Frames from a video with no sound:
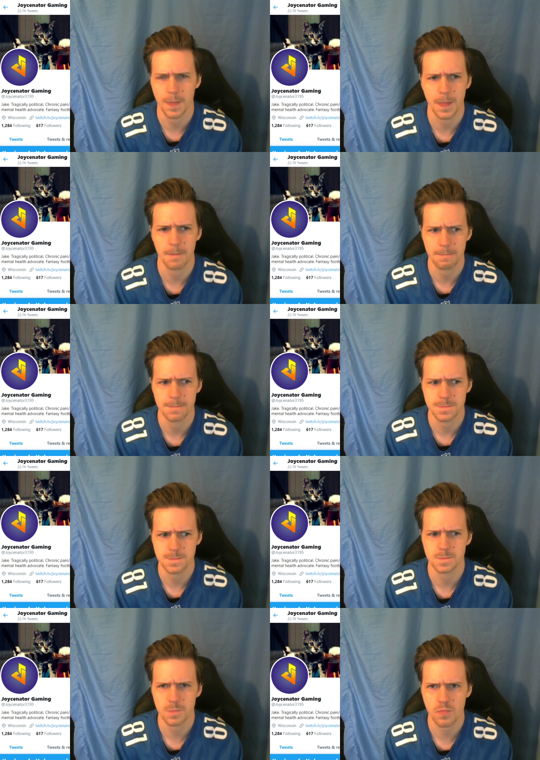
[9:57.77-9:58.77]

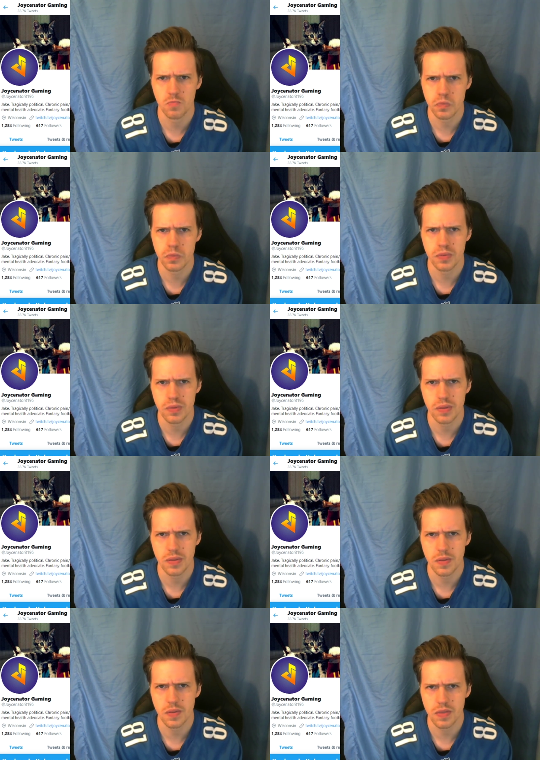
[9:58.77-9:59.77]

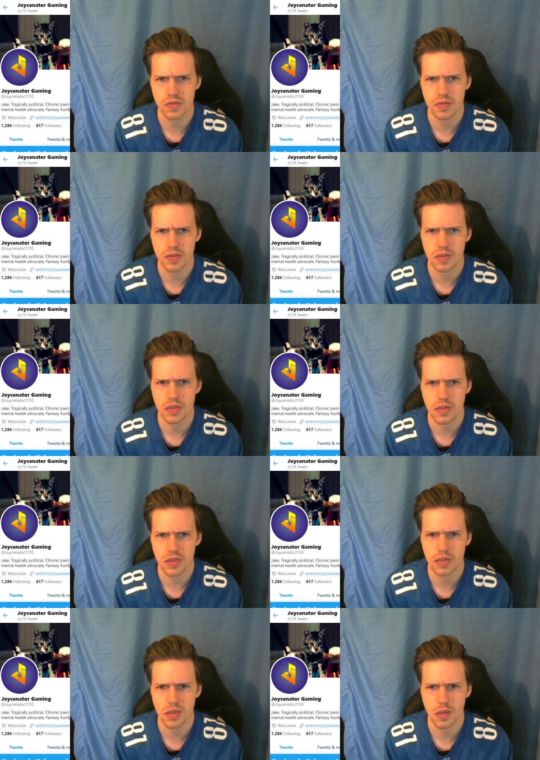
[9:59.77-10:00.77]

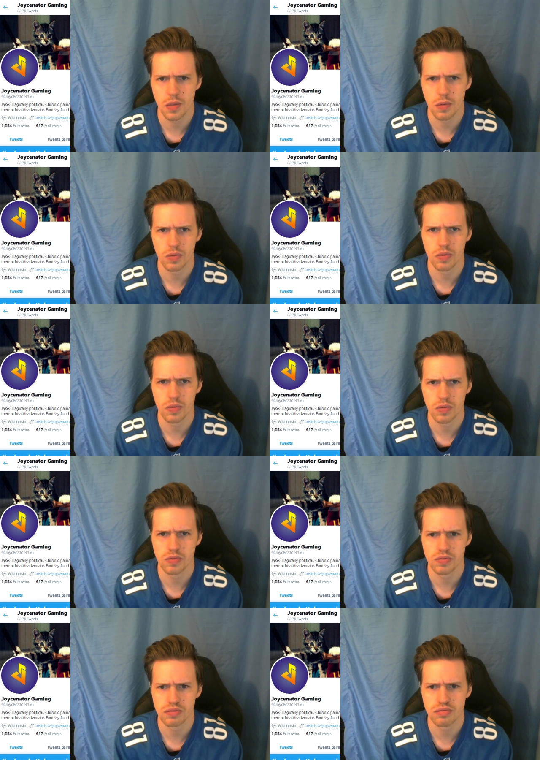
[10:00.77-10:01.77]

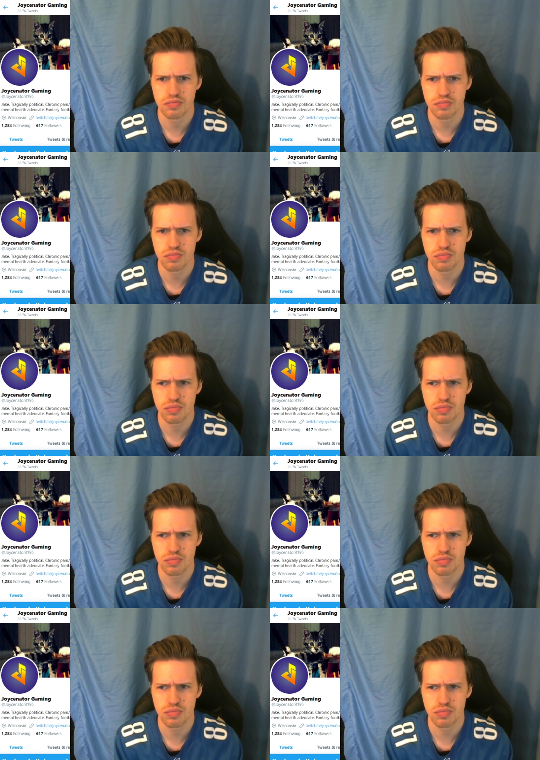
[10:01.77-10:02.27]
(no one is talking)